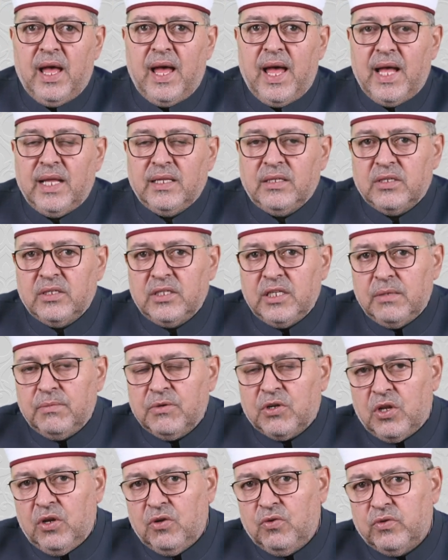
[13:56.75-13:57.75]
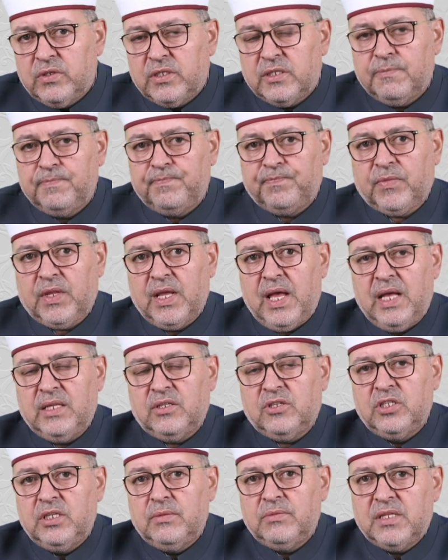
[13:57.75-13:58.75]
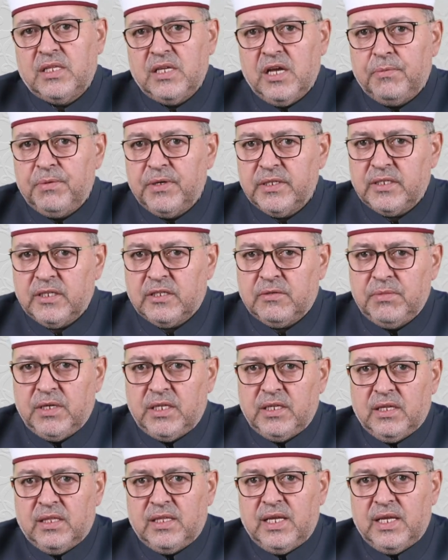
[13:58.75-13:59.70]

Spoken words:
Antonym clues. Antonyms, the opposite meaning.